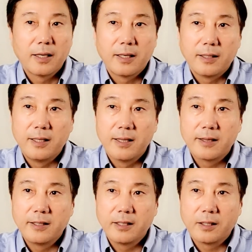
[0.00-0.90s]
In
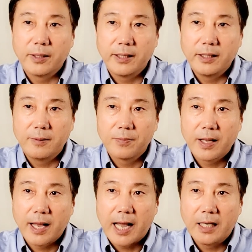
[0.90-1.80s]
theory,
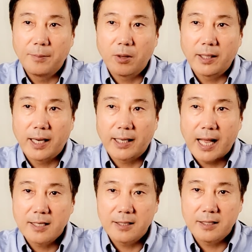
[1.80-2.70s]
antibody
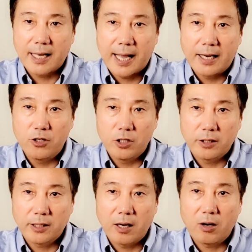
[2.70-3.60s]
against this
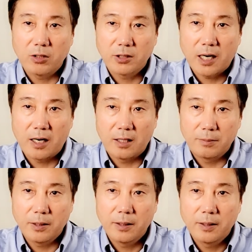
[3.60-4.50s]
antigen can cause
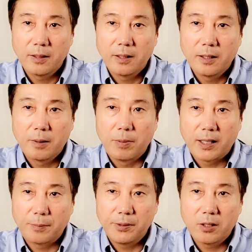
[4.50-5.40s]
harm.
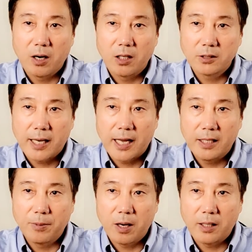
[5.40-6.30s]
But because
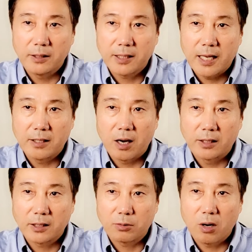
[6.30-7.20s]
antibodies
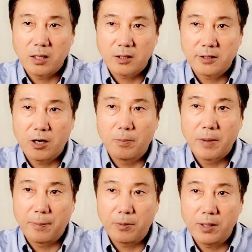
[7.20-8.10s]
cannot cross the cell
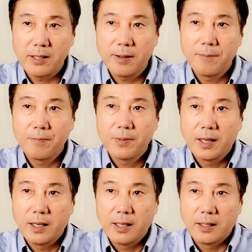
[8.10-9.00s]
membrane,
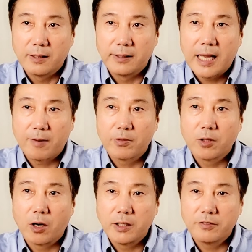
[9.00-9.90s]
they have
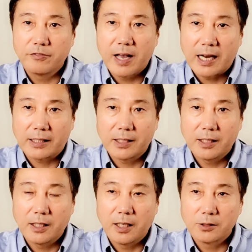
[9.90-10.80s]
no effect
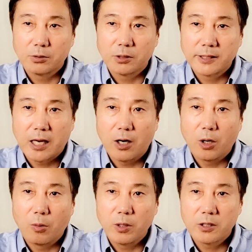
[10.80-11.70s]
to the cell
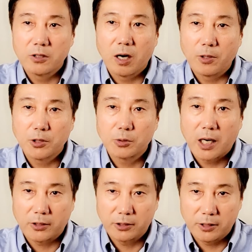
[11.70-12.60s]
with normal
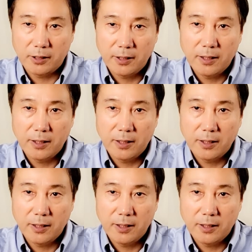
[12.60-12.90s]
structure.